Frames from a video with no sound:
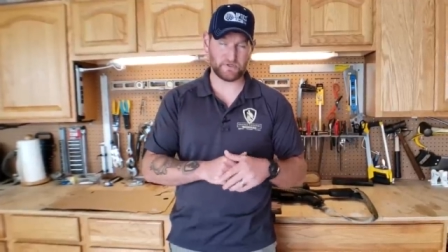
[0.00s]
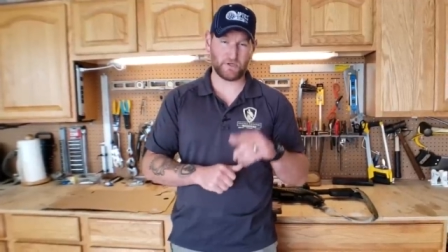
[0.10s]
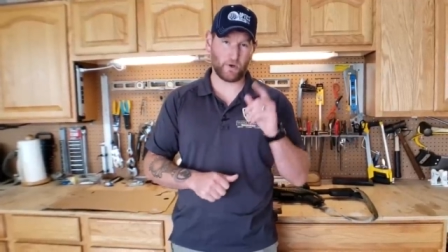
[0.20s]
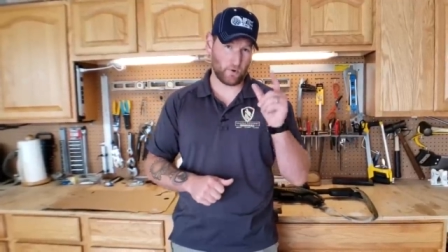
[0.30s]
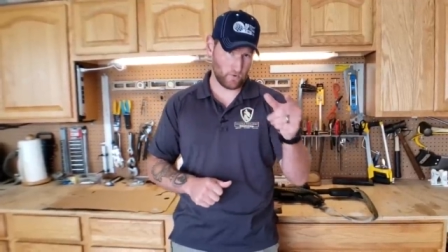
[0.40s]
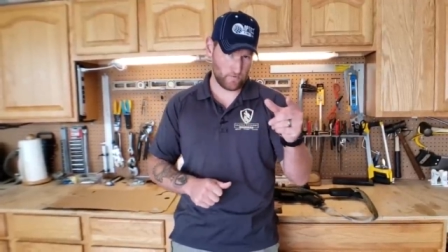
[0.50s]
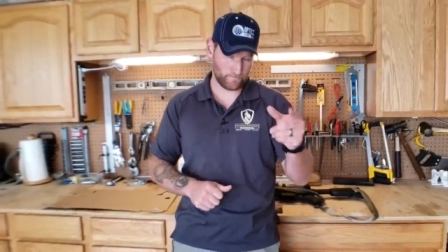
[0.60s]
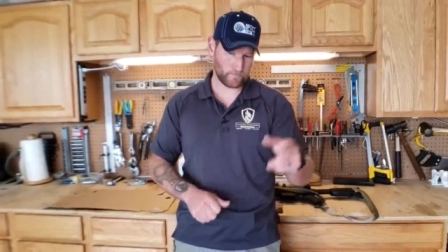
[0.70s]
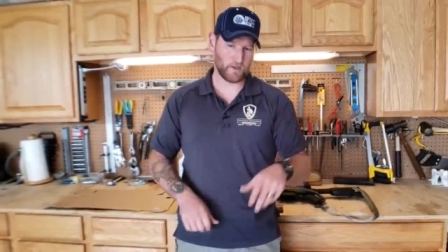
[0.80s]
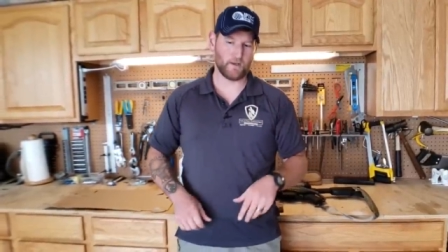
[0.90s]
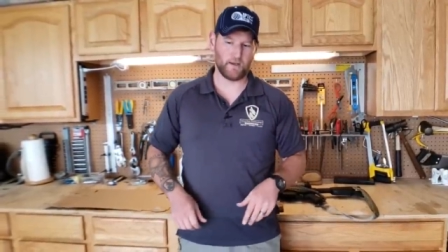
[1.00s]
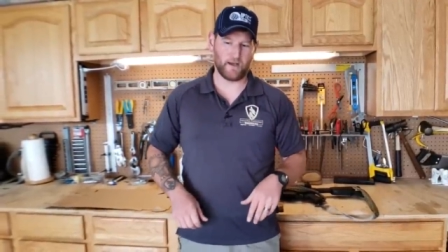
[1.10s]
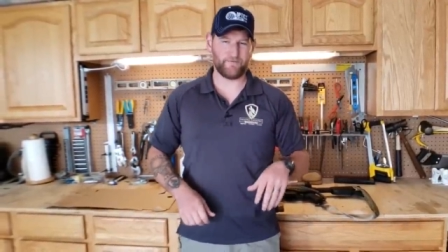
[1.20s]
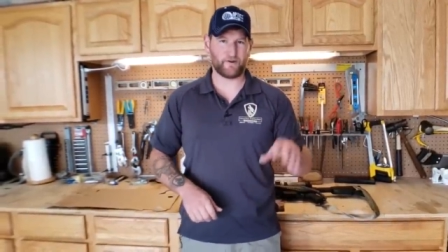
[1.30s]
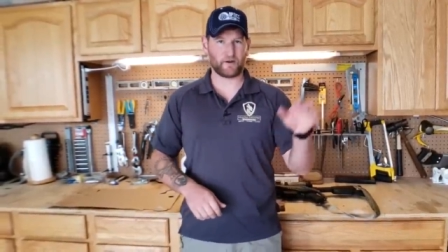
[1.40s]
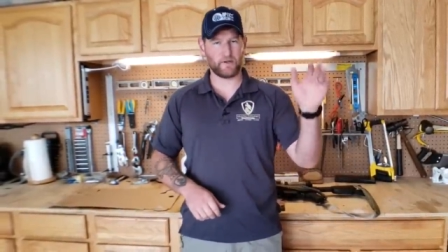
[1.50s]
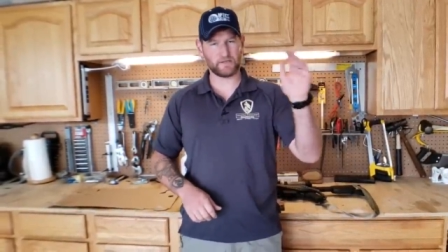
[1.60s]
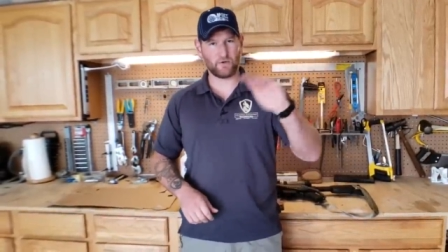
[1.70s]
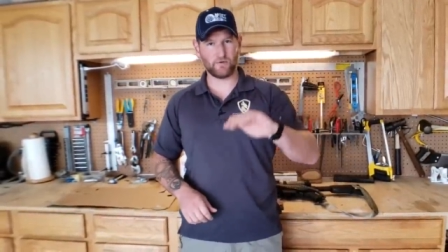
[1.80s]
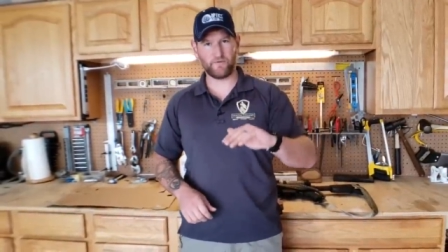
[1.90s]
So I figured
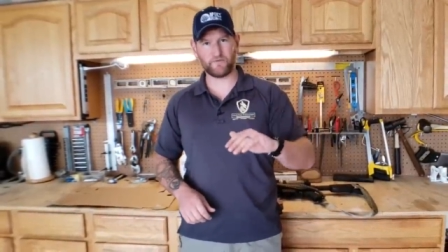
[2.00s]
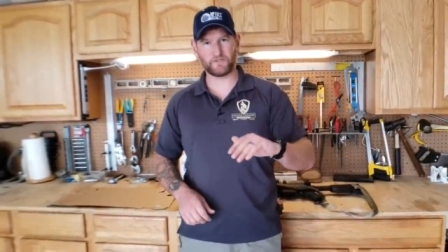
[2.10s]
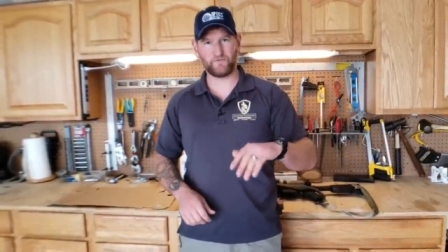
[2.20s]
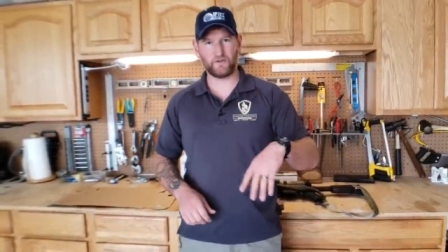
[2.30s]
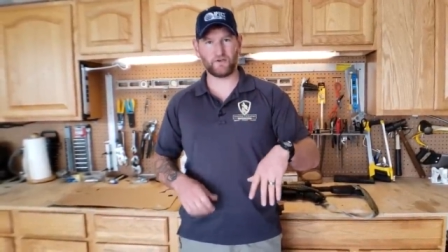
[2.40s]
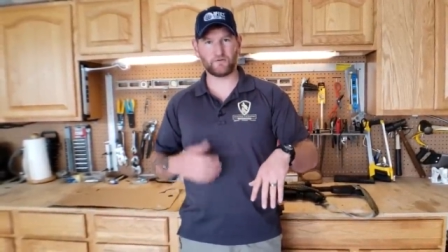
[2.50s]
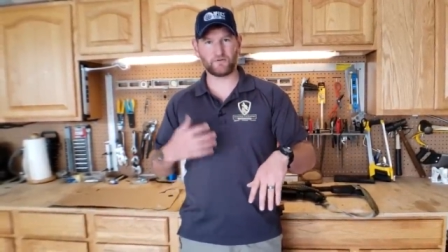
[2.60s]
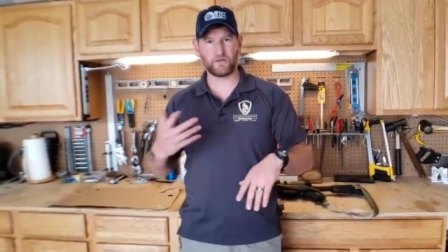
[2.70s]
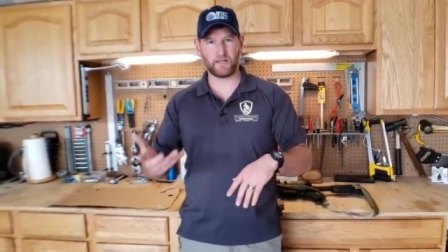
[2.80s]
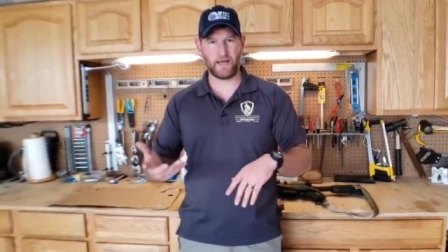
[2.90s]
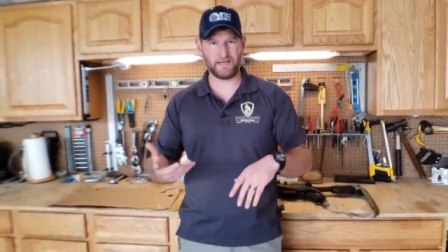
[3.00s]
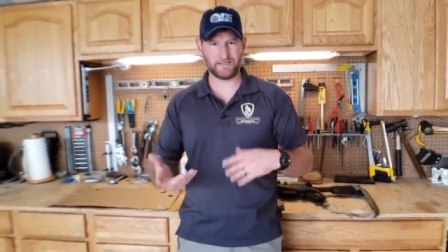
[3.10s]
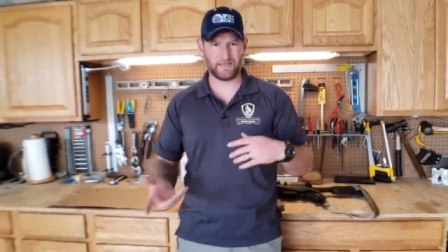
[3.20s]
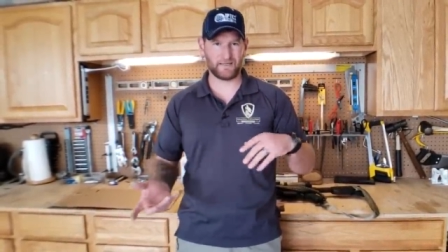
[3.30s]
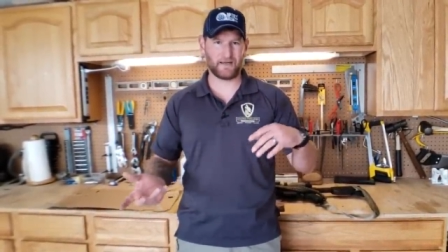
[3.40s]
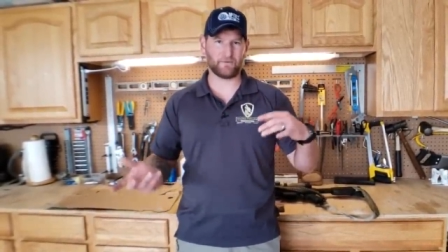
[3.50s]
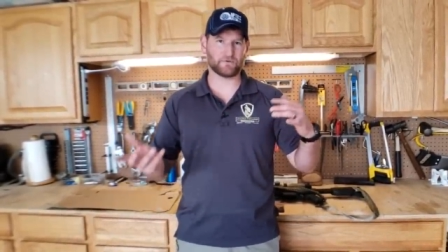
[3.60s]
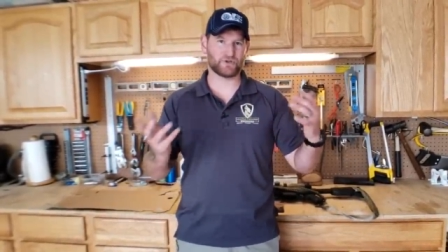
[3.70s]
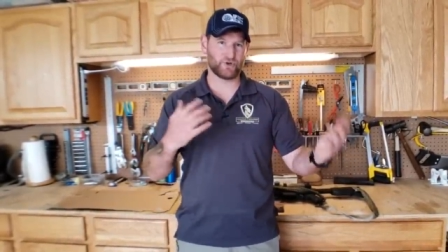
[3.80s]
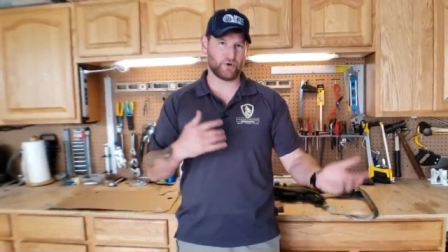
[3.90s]
let's hold off on this video, do the class, and then I
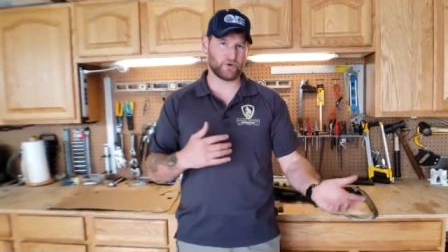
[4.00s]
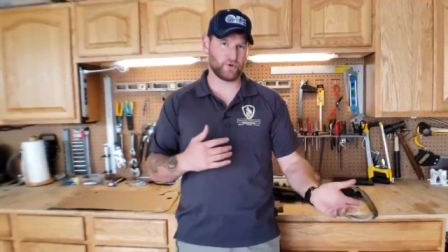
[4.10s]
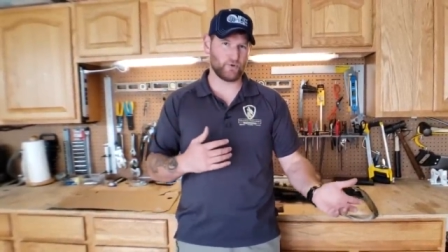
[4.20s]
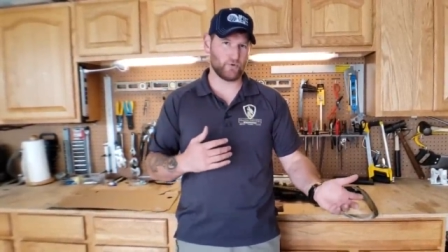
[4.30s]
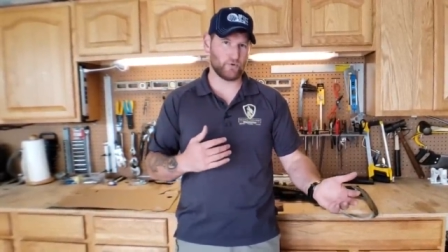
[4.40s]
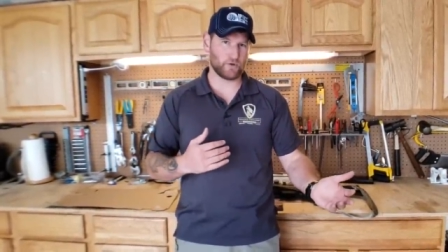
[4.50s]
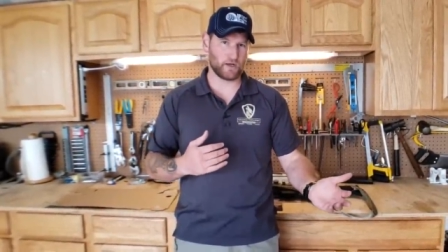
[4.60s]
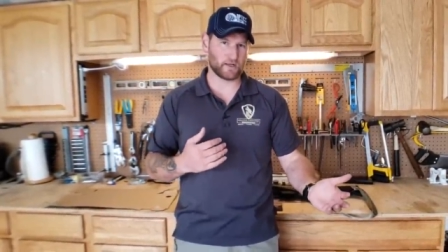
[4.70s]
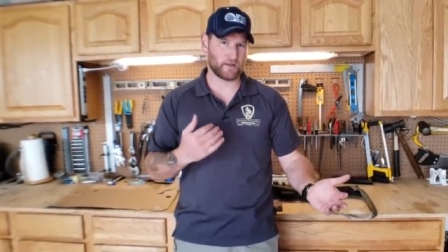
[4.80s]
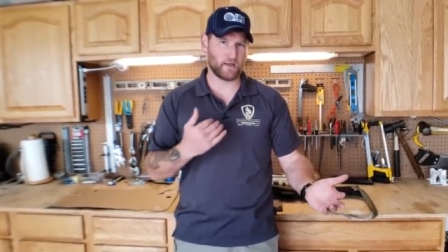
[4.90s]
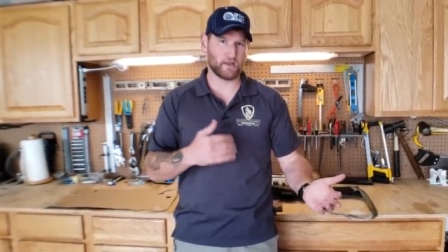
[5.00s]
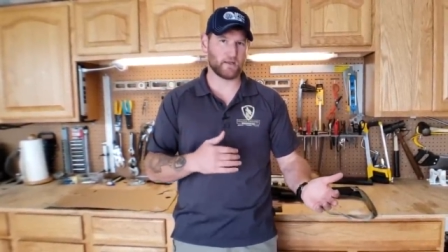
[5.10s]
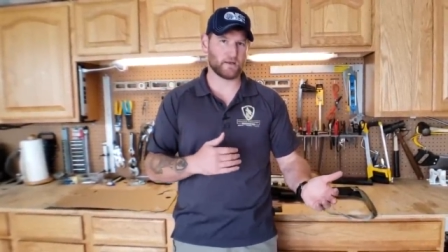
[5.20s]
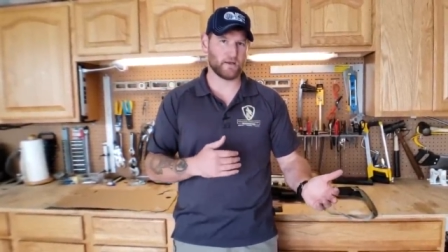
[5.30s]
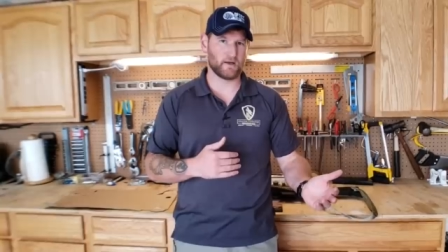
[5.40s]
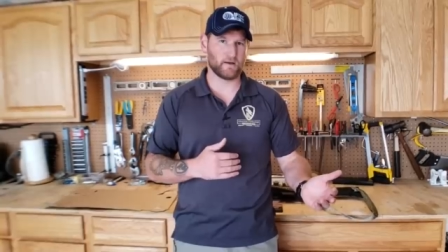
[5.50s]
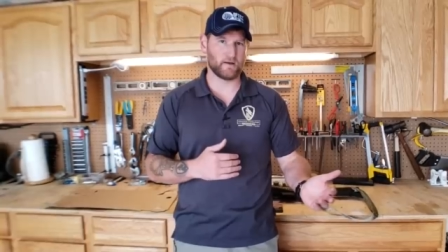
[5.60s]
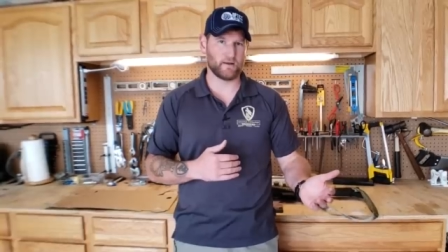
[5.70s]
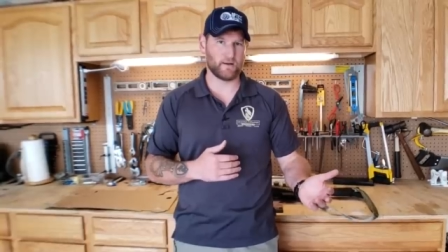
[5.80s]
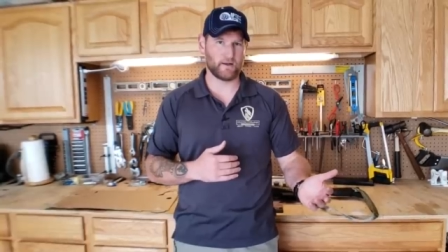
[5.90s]
will show you uh, cleaning
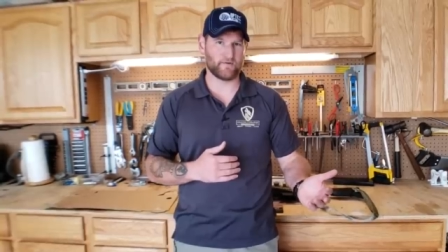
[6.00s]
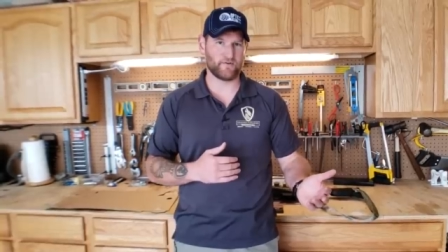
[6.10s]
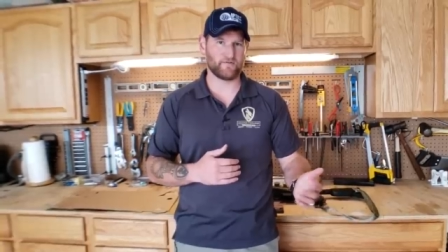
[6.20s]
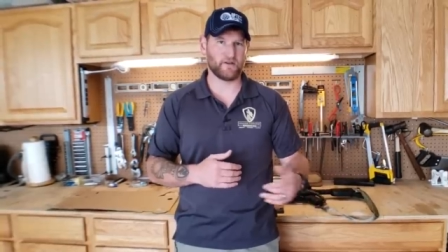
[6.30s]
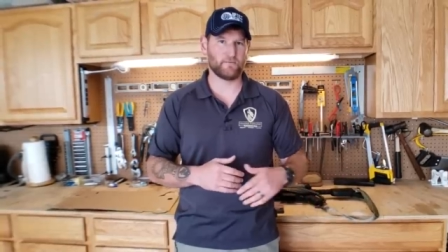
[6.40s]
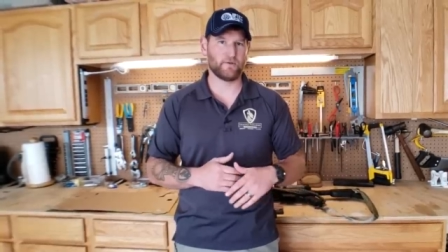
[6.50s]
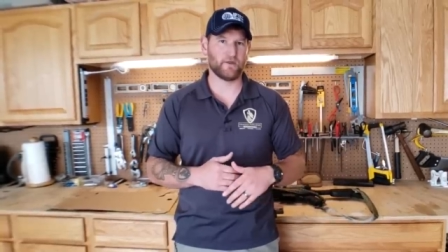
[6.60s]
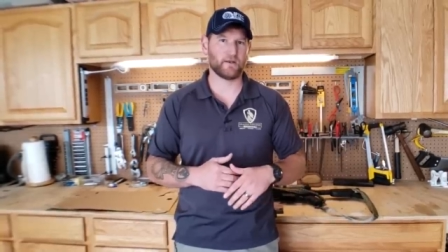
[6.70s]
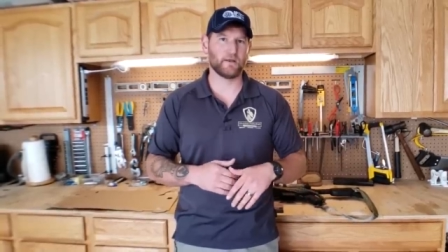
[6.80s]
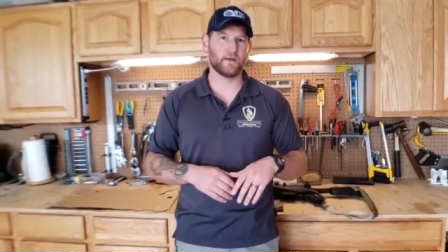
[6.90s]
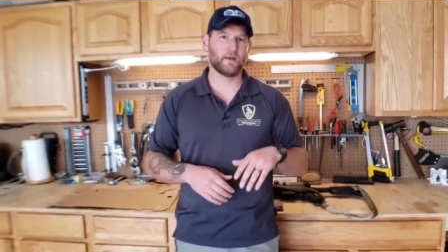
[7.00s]
uh, an AR-15 with it.